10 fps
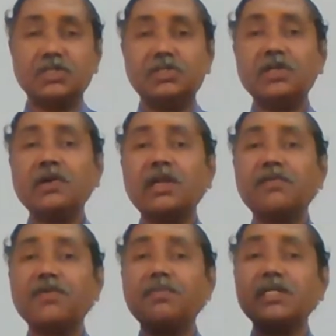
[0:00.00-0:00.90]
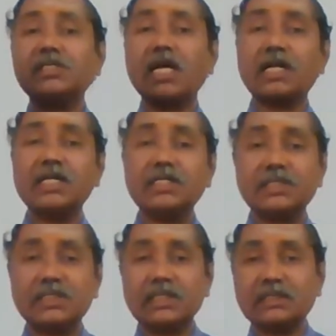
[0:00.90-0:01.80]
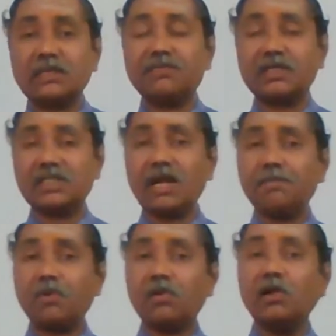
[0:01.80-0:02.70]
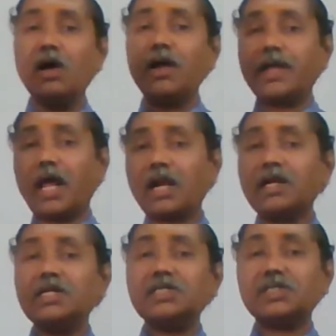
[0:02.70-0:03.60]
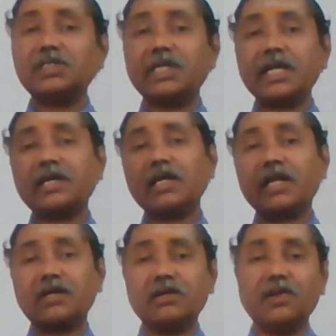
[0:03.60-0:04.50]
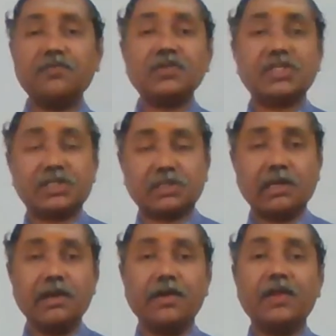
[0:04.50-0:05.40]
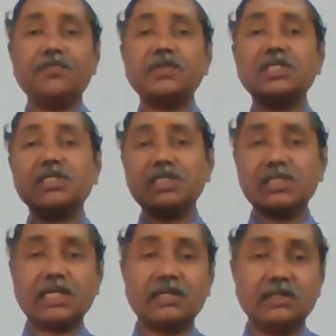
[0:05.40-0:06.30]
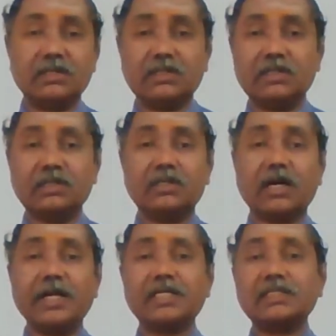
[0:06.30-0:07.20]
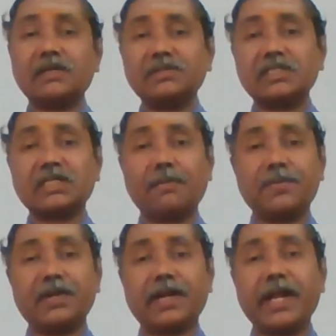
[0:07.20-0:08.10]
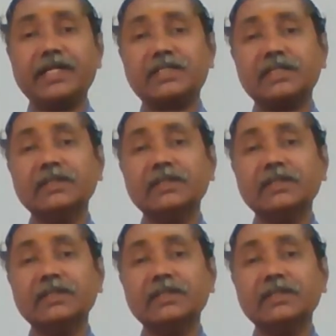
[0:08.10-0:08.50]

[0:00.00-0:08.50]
Geography-based organization structure, for example, an organization take like Infosys. Infosys is an IT services company, right?